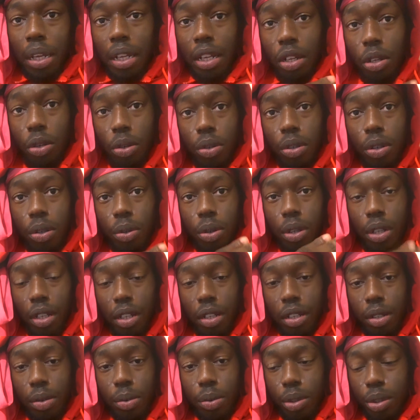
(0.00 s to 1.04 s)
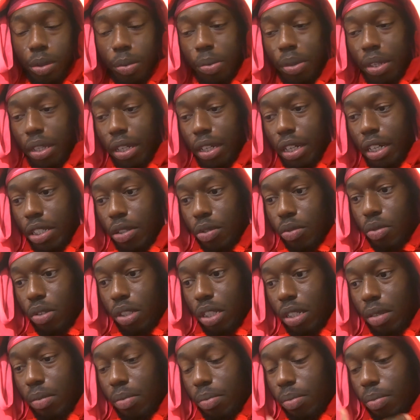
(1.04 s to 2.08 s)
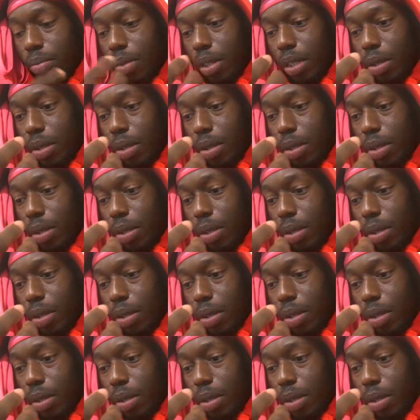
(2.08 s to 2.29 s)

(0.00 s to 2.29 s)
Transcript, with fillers: logo here which will be the ice cream